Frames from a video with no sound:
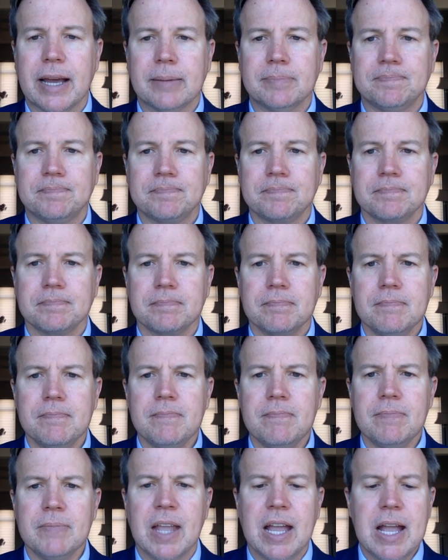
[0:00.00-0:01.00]
that.
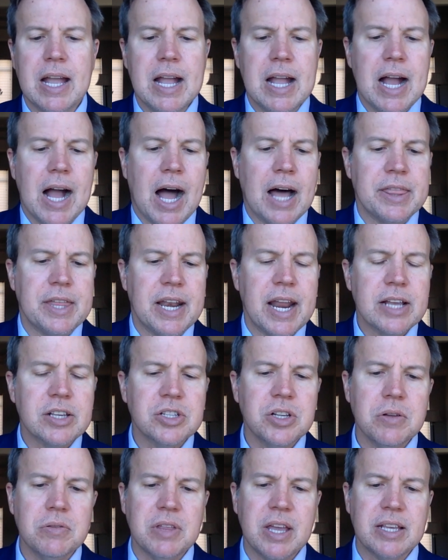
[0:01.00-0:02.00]
Uh, the
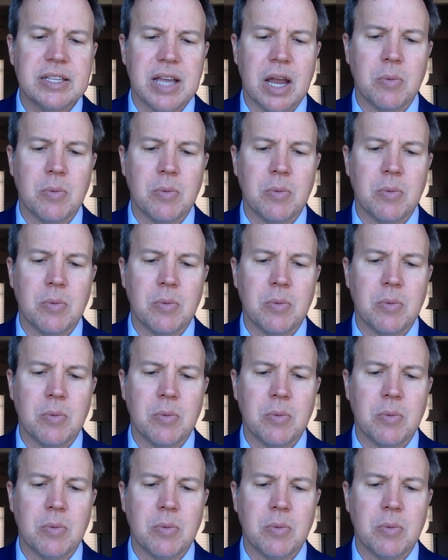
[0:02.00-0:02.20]
next two things,